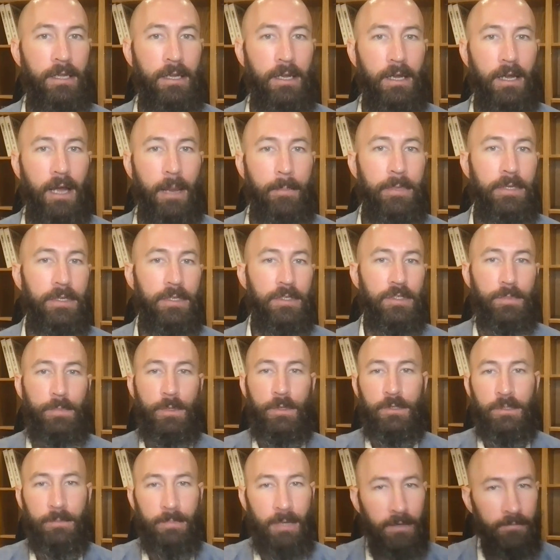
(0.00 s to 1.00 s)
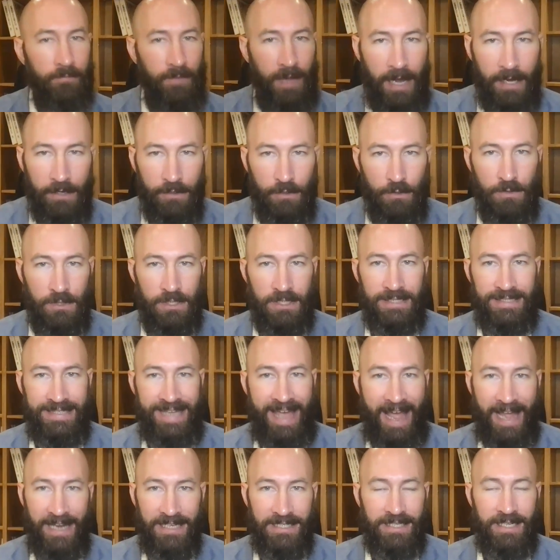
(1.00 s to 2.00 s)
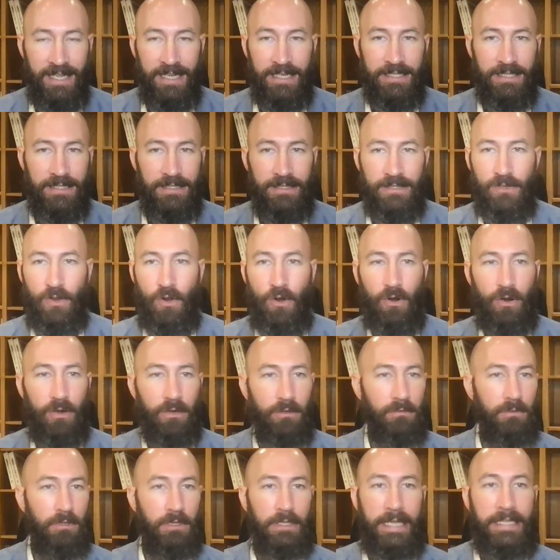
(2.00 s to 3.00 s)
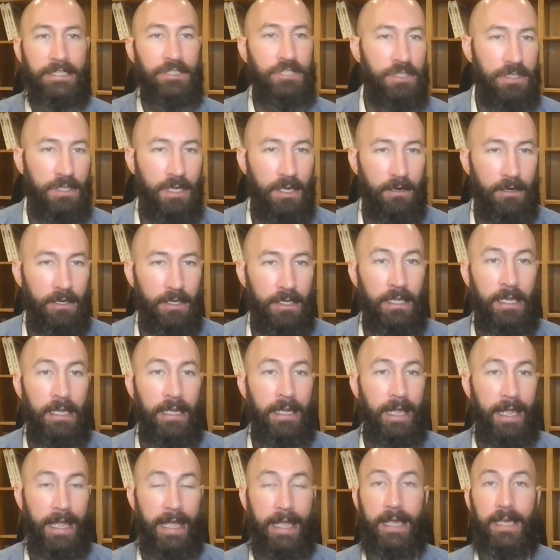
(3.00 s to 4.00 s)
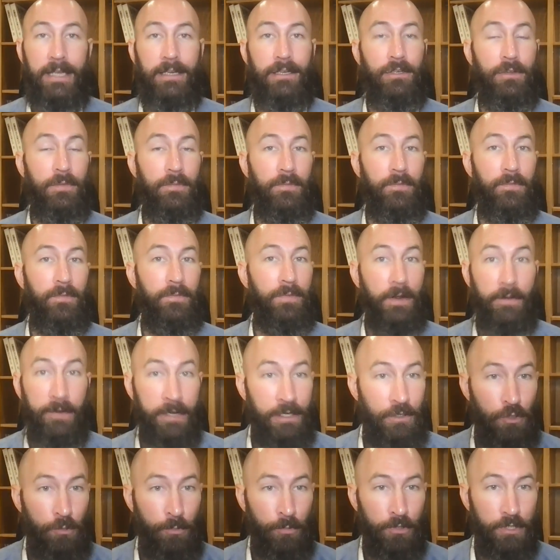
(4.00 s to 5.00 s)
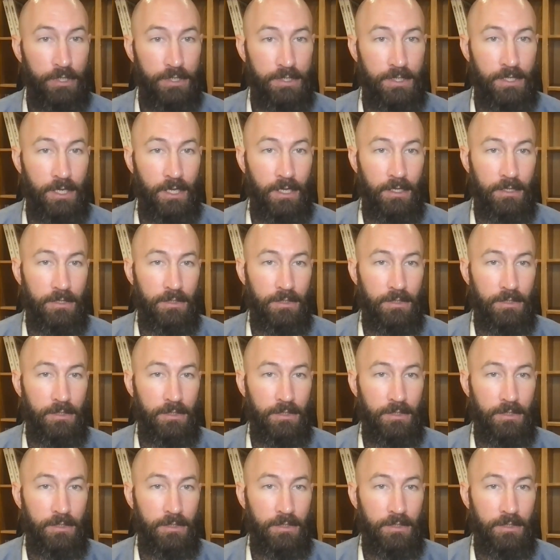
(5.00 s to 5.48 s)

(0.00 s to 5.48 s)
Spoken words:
I mean, disputes about values in tax cases are legendary and very numerous.